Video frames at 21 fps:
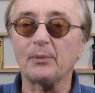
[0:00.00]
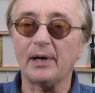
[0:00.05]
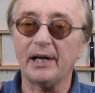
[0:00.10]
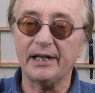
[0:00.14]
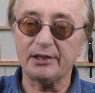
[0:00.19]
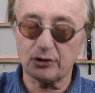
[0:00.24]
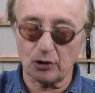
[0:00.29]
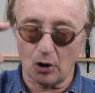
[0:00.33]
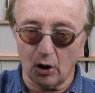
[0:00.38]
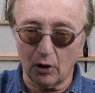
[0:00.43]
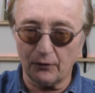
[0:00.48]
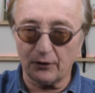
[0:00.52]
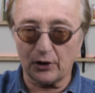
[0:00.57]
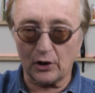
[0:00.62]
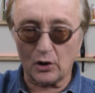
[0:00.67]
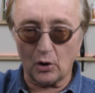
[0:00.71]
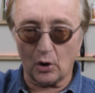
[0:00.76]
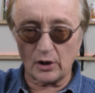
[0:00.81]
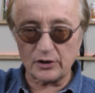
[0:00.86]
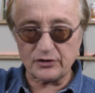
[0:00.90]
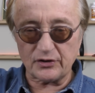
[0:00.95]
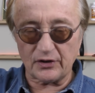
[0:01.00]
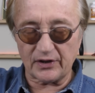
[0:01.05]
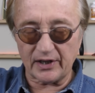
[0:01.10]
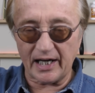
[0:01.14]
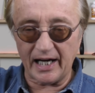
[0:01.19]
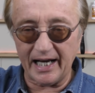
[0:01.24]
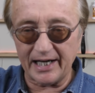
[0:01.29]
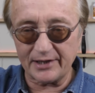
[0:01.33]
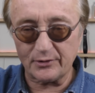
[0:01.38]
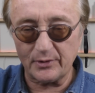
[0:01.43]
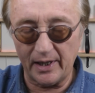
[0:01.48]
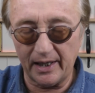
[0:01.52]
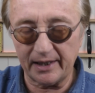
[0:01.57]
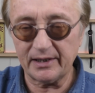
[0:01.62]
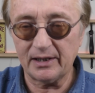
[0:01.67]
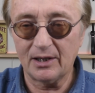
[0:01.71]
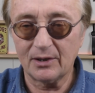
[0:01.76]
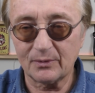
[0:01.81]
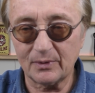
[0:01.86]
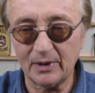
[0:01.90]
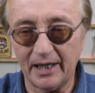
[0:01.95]
raise over the course of the contract,
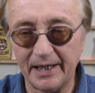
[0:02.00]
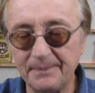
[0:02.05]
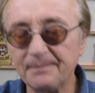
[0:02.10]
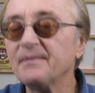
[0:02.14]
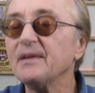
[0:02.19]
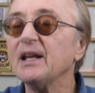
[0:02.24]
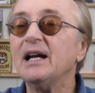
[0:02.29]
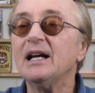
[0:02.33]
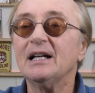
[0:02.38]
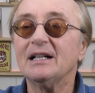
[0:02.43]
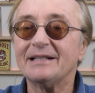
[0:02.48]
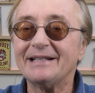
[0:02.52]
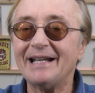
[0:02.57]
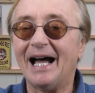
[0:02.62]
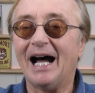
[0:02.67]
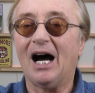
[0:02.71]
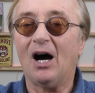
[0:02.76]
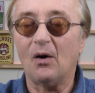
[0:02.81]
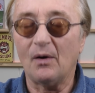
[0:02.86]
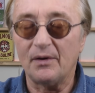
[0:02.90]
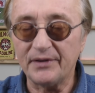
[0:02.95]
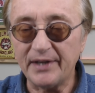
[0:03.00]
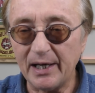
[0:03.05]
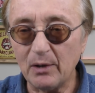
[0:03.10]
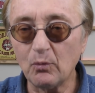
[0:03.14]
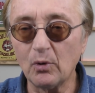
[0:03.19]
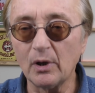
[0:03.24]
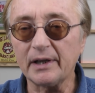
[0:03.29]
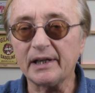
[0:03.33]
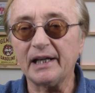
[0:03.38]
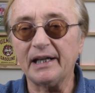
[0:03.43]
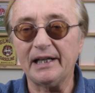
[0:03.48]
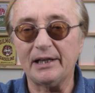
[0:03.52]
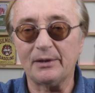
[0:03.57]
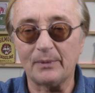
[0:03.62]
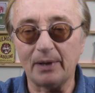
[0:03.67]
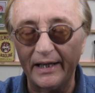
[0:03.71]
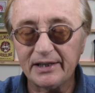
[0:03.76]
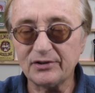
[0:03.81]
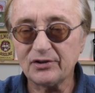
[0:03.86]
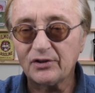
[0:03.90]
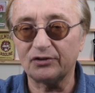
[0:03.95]
right? Now, they weren't getting
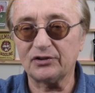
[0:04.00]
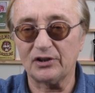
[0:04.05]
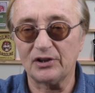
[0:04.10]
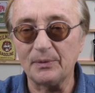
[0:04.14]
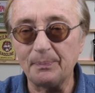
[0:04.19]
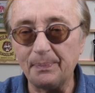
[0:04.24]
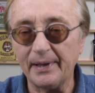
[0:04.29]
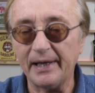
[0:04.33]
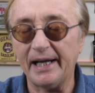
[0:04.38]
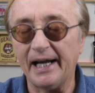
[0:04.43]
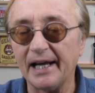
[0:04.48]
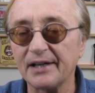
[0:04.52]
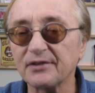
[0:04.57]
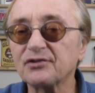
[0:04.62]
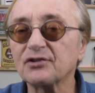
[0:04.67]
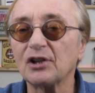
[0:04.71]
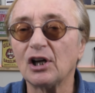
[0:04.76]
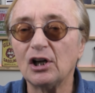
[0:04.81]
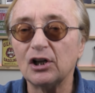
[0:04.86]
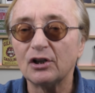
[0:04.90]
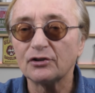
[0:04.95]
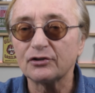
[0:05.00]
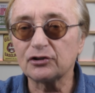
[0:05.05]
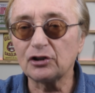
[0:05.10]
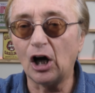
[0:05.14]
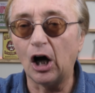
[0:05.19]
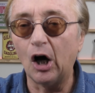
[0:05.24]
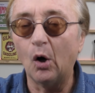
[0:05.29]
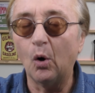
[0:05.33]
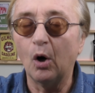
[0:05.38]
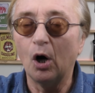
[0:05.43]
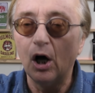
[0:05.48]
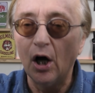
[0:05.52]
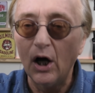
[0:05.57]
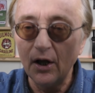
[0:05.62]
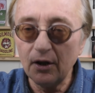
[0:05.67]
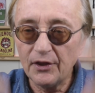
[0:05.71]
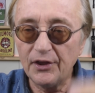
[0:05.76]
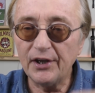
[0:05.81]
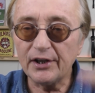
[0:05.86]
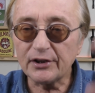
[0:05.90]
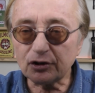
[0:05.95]
raises in the past. So,
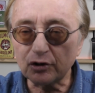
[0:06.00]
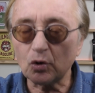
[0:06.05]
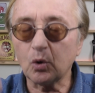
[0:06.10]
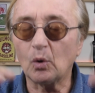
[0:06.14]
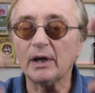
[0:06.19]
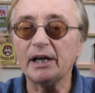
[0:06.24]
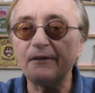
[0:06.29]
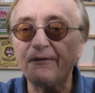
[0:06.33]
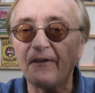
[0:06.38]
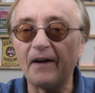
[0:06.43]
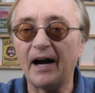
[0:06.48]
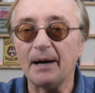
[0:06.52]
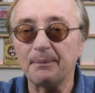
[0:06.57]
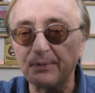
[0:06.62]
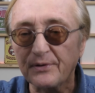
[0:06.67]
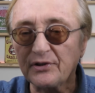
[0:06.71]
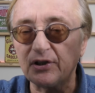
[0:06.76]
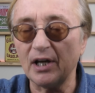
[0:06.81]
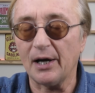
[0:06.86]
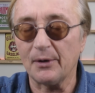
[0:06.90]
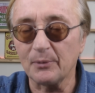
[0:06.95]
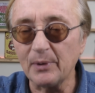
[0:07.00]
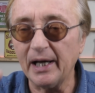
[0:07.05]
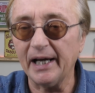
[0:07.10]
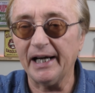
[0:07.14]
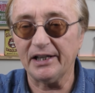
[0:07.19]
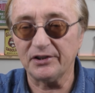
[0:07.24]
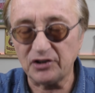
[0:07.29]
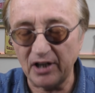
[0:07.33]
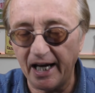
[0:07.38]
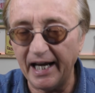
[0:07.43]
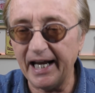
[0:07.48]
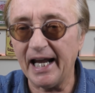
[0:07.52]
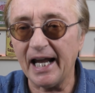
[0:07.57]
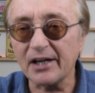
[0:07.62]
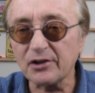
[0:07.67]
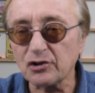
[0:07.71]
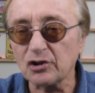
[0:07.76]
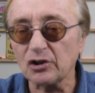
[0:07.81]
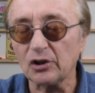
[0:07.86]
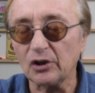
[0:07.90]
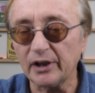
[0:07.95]
this 25% raise
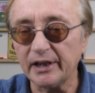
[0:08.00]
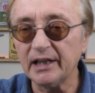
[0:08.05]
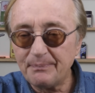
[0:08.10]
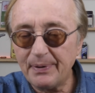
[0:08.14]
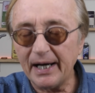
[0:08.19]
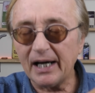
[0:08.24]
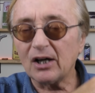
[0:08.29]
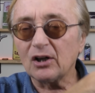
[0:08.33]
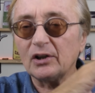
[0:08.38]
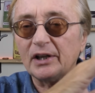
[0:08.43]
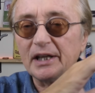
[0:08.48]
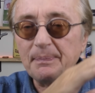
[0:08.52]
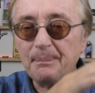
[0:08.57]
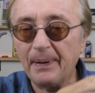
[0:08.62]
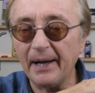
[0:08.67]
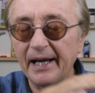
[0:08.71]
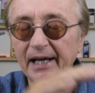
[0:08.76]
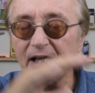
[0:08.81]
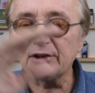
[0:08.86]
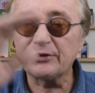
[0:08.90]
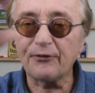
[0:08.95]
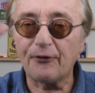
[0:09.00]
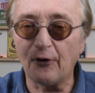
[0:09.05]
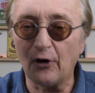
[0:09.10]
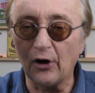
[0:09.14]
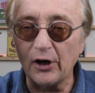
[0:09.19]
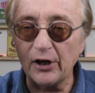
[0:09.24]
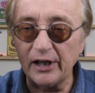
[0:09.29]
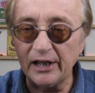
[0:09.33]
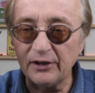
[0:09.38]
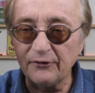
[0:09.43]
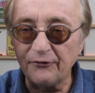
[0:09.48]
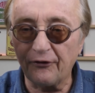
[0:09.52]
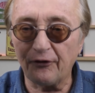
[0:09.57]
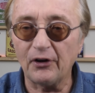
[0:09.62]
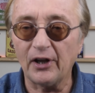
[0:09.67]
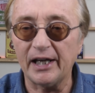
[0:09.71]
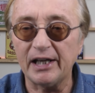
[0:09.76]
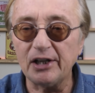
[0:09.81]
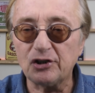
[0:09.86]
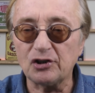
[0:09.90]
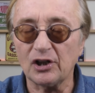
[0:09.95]
actually barely pays for
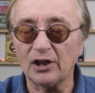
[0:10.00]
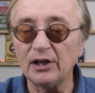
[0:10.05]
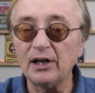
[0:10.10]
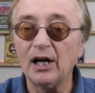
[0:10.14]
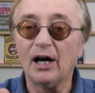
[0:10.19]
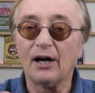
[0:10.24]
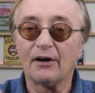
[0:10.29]
inflation